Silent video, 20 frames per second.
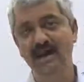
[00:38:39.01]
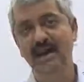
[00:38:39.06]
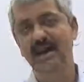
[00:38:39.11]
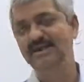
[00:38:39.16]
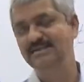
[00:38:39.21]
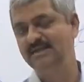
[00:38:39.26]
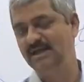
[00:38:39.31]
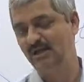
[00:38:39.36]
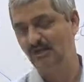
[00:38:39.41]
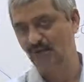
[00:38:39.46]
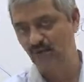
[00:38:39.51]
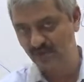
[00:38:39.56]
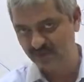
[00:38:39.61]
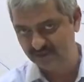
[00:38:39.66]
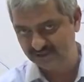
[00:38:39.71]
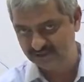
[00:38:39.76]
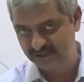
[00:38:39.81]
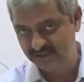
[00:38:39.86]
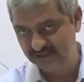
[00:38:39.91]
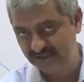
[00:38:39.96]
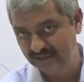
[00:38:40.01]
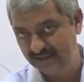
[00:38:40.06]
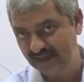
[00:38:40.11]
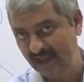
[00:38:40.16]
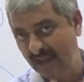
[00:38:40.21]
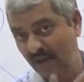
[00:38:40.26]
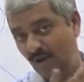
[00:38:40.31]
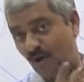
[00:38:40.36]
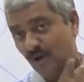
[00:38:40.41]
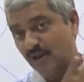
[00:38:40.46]
As I have already stated, I
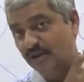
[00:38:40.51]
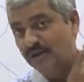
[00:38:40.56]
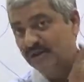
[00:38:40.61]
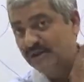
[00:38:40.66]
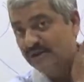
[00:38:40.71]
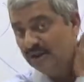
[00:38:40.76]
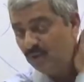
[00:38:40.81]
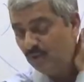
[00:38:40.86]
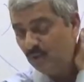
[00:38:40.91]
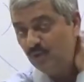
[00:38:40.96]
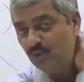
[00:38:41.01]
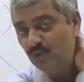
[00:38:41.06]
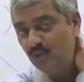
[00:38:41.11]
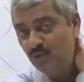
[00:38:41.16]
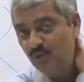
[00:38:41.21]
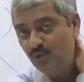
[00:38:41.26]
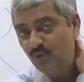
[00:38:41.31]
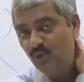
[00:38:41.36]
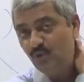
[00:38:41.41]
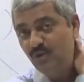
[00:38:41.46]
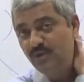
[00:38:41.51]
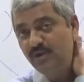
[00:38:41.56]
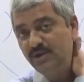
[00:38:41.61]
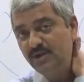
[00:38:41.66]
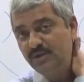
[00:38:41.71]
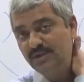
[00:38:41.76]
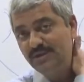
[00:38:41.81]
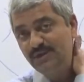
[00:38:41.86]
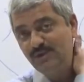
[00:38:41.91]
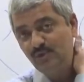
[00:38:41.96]
have already given to you
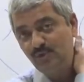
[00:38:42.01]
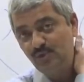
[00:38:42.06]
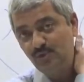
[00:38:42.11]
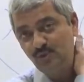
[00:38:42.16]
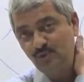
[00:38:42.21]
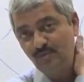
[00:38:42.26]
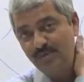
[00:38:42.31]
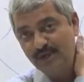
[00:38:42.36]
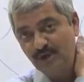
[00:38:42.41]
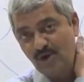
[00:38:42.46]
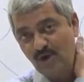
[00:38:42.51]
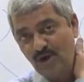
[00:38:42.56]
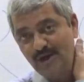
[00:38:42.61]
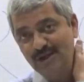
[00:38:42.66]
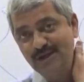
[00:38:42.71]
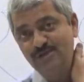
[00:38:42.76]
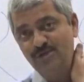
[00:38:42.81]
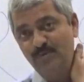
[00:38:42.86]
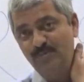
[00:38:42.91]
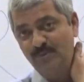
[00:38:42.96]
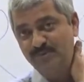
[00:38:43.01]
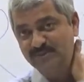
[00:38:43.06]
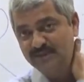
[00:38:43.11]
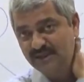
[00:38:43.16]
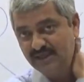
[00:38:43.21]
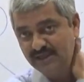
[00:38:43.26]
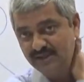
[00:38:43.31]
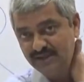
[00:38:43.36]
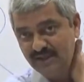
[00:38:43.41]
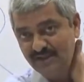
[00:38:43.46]
the YouTube recordings of
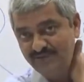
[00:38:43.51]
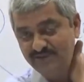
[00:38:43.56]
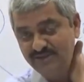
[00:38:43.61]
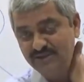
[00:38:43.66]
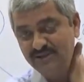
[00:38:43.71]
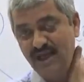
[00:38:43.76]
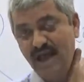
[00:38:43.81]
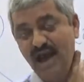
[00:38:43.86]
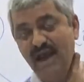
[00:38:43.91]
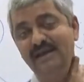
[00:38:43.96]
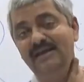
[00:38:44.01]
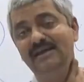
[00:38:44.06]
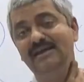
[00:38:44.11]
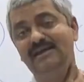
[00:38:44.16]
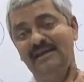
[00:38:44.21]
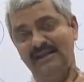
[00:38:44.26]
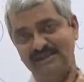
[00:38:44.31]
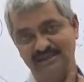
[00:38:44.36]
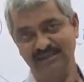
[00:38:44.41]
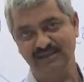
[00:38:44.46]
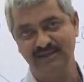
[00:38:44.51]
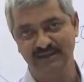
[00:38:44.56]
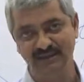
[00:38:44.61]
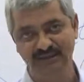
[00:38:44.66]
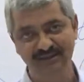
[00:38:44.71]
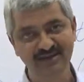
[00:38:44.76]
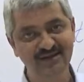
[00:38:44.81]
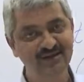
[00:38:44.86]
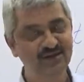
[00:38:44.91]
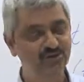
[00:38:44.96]
Professor Gadre, which is highly classical.
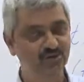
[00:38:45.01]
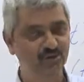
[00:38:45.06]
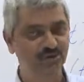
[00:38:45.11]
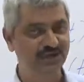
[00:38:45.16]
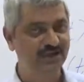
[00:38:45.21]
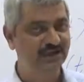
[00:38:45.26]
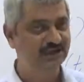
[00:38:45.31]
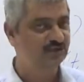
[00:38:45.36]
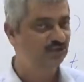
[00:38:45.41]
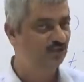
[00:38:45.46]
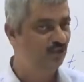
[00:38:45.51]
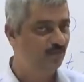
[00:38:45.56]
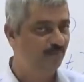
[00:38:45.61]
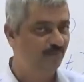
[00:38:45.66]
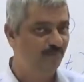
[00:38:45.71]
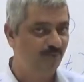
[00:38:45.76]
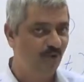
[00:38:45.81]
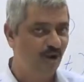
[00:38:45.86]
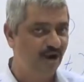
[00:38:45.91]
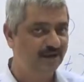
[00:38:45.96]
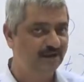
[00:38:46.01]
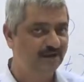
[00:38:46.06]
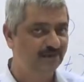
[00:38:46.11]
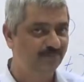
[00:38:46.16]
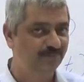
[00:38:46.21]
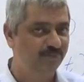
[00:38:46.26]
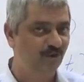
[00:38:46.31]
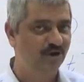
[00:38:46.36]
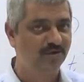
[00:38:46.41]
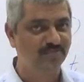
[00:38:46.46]
So there is no
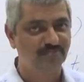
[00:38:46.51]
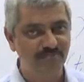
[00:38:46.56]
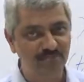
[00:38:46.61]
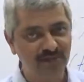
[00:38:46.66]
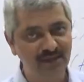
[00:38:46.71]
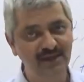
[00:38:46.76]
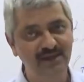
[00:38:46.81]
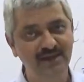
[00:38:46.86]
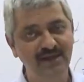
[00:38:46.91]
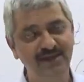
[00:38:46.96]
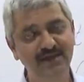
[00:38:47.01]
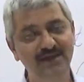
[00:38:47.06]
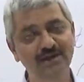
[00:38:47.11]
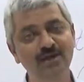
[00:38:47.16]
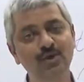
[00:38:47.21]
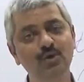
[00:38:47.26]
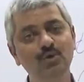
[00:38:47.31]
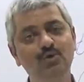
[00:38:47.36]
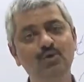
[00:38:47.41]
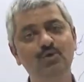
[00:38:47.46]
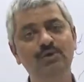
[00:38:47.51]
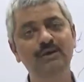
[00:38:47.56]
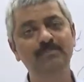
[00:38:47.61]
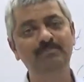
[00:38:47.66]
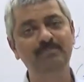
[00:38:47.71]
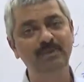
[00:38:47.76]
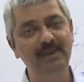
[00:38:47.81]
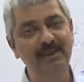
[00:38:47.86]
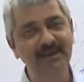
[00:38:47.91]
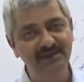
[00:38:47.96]
point for me to
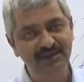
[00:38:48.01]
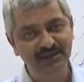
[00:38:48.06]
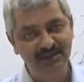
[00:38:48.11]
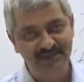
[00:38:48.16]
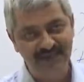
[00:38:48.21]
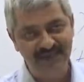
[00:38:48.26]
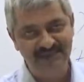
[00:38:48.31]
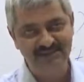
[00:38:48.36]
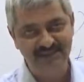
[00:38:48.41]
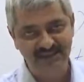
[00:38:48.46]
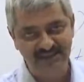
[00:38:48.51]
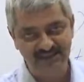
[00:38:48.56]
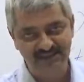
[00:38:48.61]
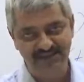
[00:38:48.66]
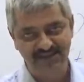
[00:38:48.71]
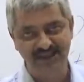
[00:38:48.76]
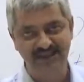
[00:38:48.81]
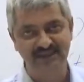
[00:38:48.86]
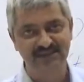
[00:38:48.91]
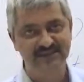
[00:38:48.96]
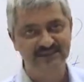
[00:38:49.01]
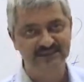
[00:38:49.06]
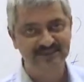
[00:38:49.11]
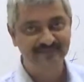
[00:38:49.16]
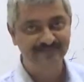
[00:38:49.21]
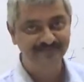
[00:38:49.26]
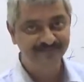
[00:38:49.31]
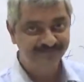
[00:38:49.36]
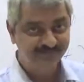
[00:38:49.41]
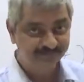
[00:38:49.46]
repeat the classical things.